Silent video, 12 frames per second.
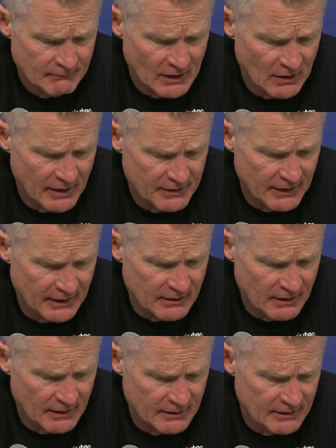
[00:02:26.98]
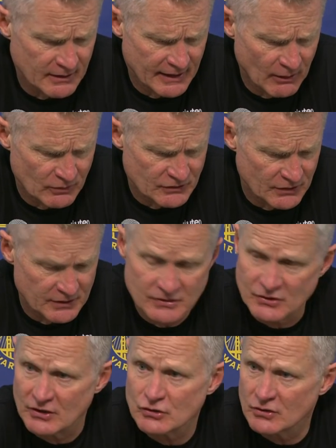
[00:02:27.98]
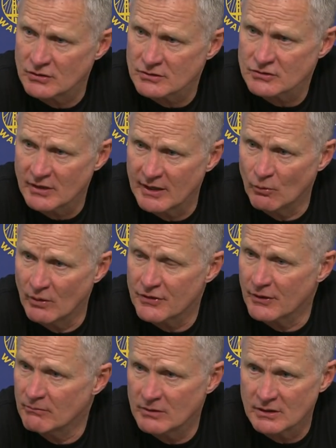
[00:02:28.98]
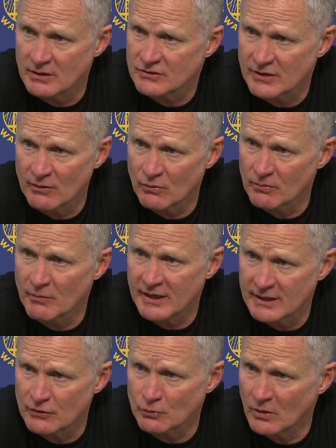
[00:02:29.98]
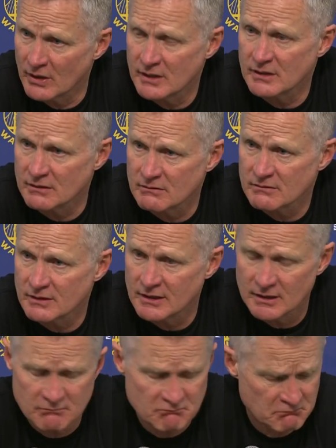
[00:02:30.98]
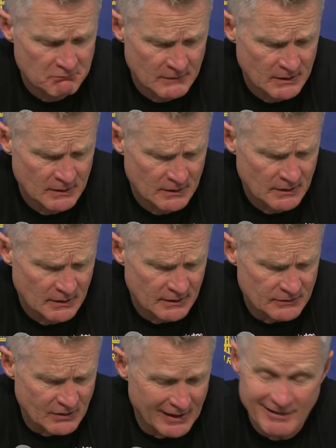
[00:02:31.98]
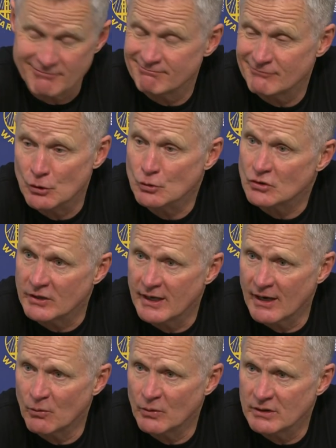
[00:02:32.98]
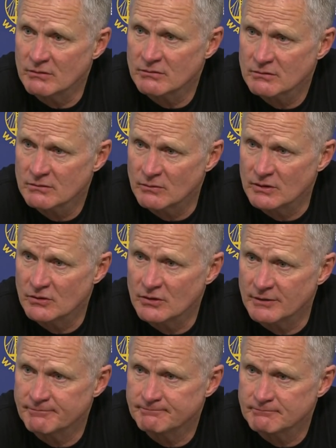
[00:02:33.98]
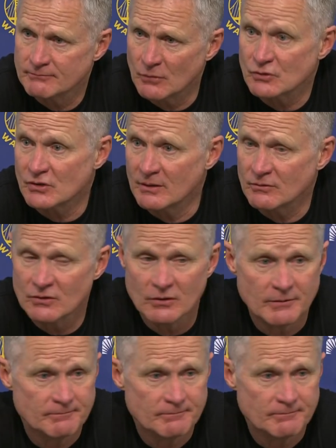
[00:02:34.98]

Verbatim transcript: you know, I think uh, that was a decision to stay with them because they were making the run, and um, it's kind of usually how we, we do it. Most teams do it.